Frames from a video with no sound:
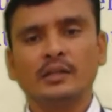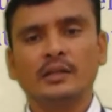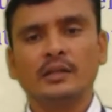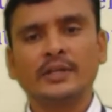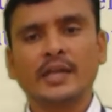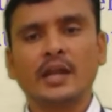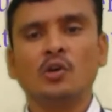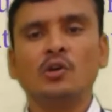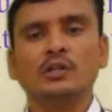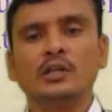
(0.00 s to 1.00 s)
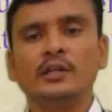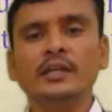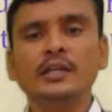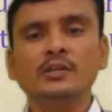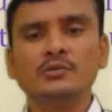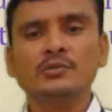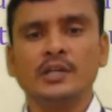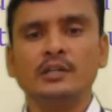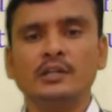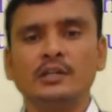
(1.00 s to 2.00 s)
we cannot reuse
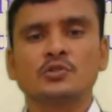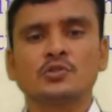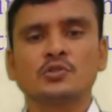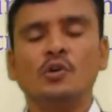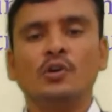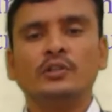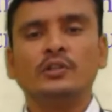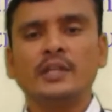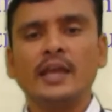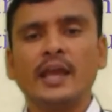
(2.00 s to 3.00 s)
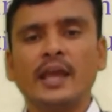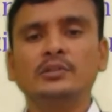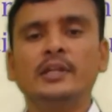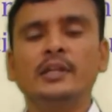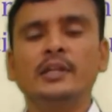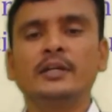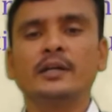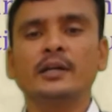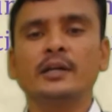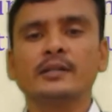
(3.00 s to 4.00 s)
it, so they have the limited
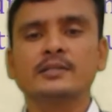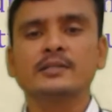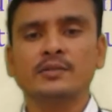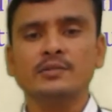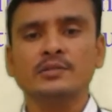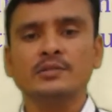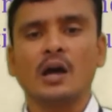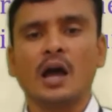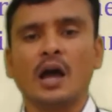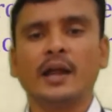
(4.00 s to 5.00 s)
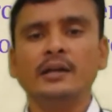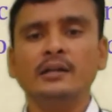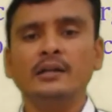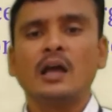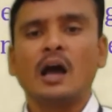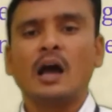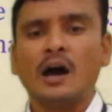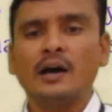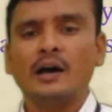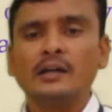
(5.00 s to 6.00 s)
reserves and
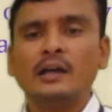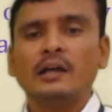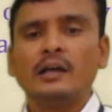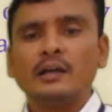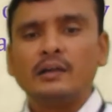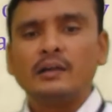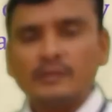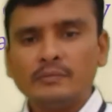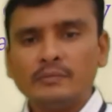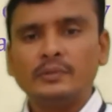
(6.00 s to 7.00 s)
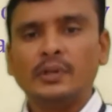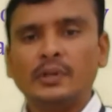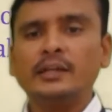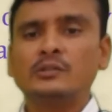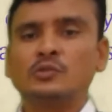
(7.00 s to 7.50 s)
are like